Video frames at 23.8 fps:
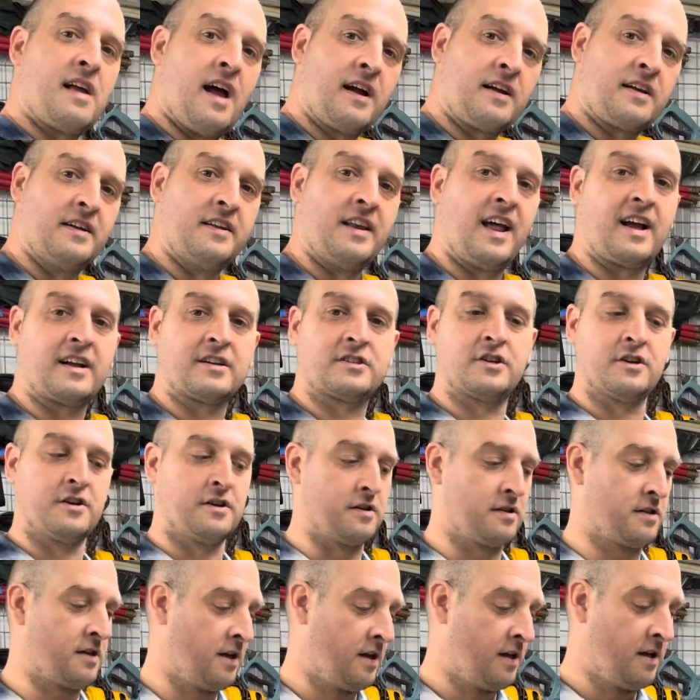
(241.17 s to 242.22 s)
our
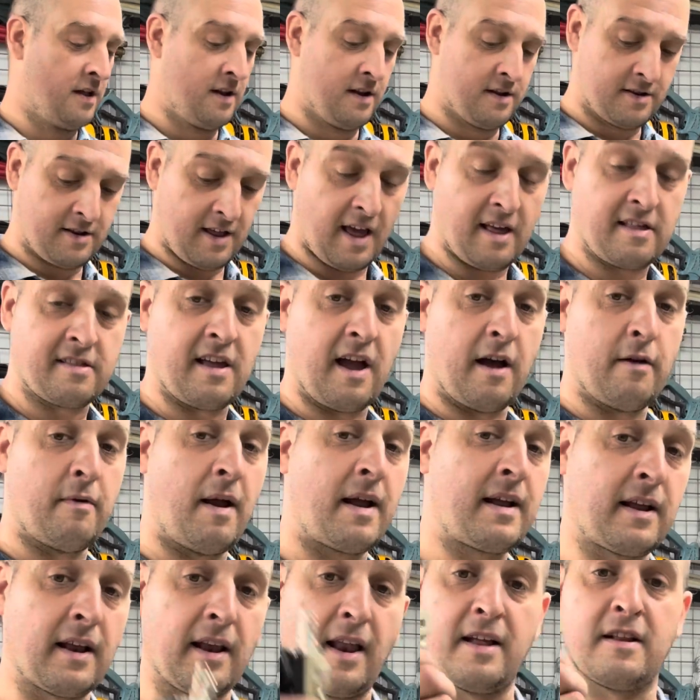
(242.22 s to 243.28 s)
connections, test our
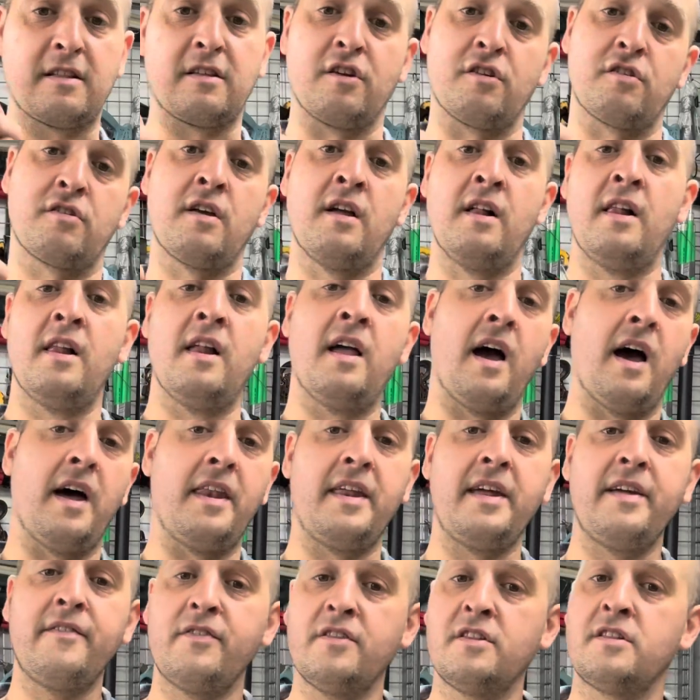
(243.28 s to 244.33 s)
regulators,
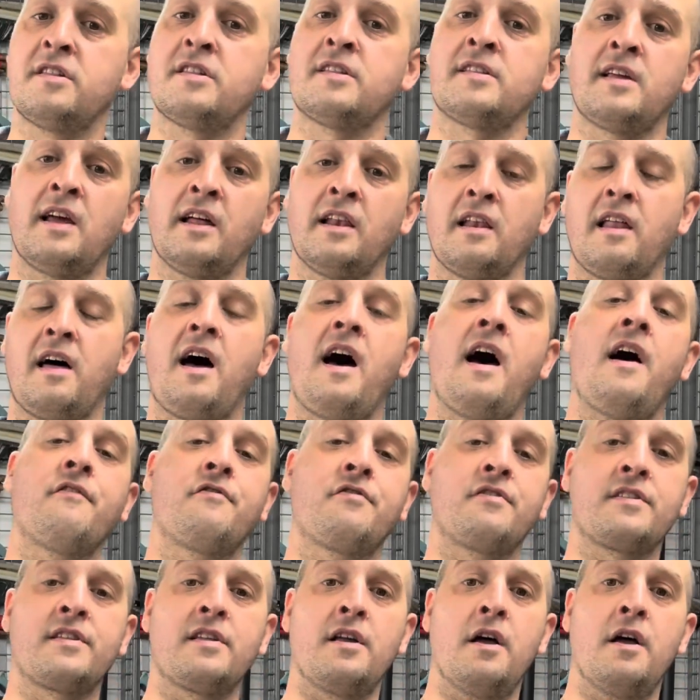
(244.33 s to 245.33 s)
and even still have